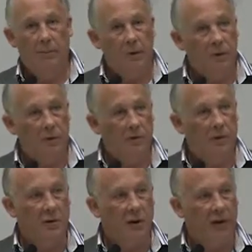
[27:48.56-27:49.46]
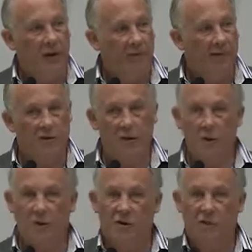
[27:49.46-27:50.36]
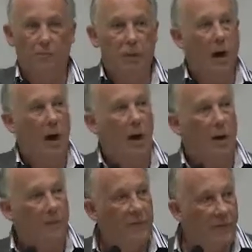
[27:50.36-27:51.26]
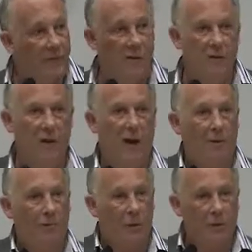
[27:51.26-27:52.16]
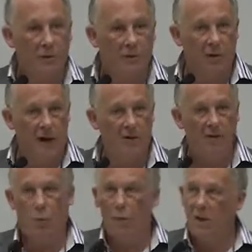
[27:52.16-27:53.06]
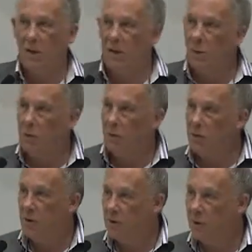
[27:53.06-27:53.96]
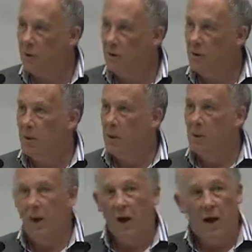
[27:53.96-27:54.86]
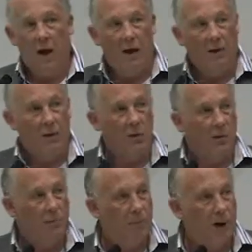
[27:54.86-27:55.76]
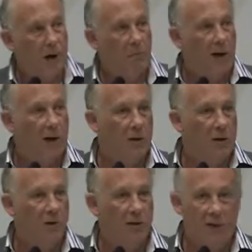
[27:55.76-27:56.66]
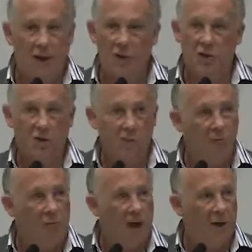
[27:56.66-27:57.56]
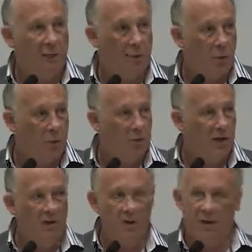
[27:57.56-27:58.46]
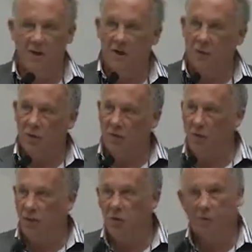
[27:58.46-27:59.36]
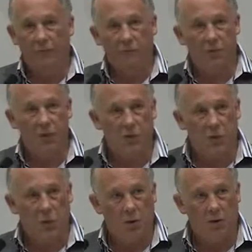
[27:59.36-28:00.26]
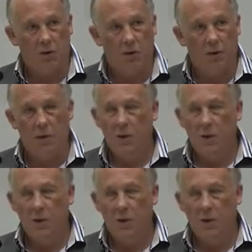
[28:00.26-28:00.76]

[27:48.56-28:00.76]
Because HEFSI could simply harvest these outputs as and when they wanted, and they could make random selections, random audits, etc., of research quality.